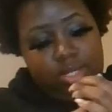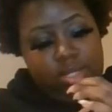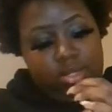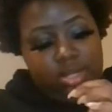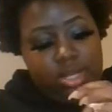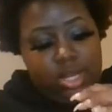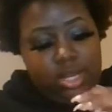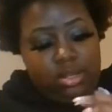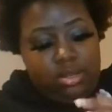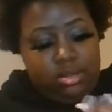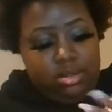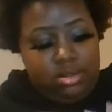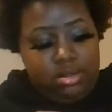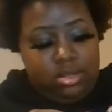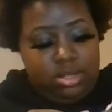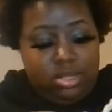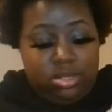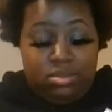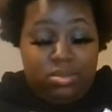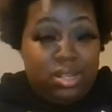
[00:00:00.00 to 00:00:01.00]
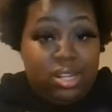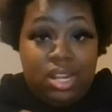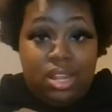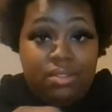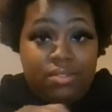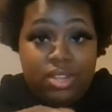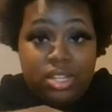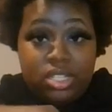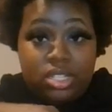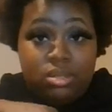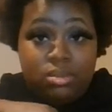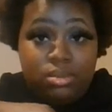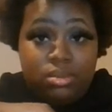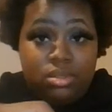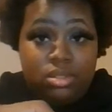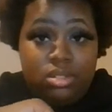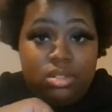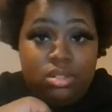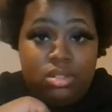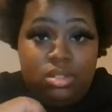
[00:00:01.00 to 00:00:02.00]
Okay, smell like
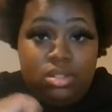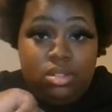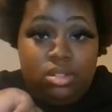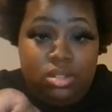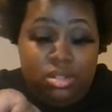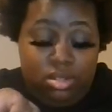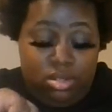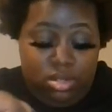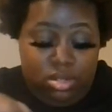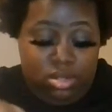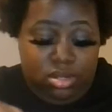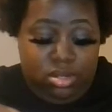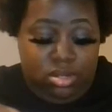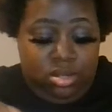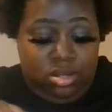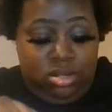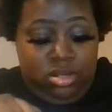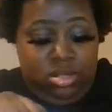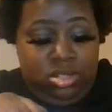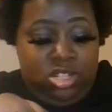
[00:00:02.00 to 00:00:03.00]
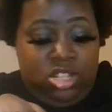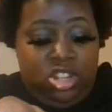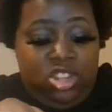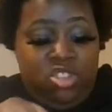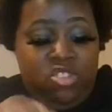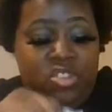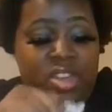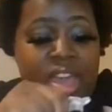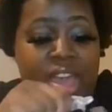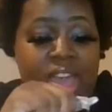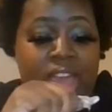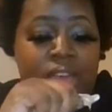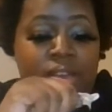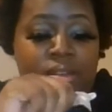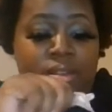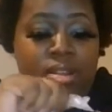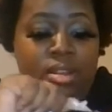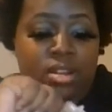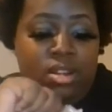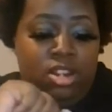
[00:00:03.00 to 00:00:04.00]
vegetables. So you got
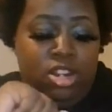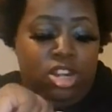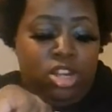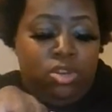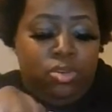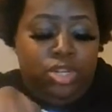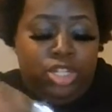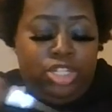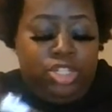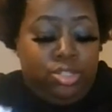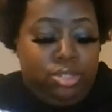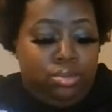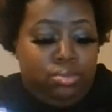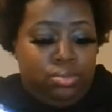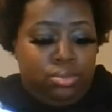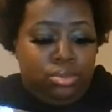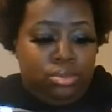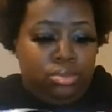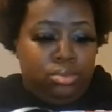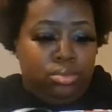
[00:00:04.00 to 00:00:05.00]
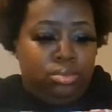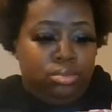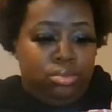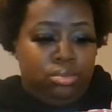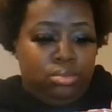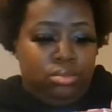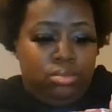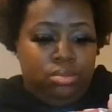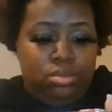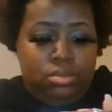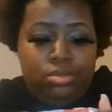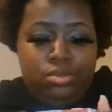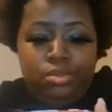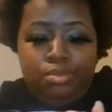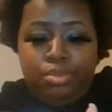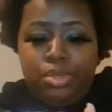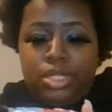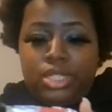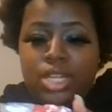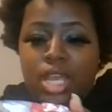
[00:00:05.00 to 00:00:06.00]
lotus root,
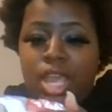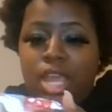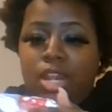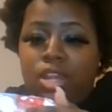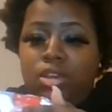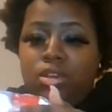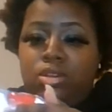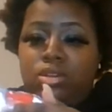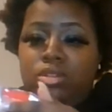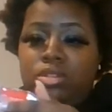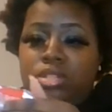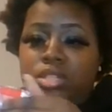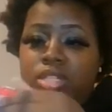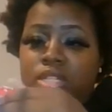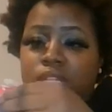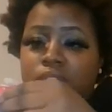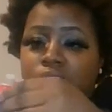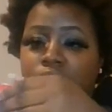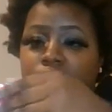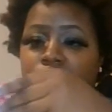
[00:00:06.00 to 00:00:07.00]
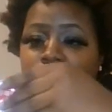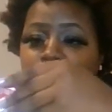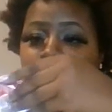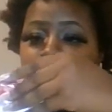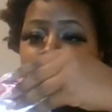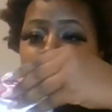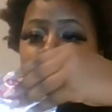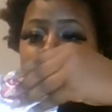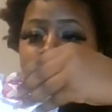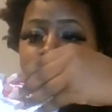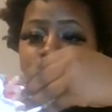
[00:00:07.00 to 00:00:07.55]
potatoes, kelp,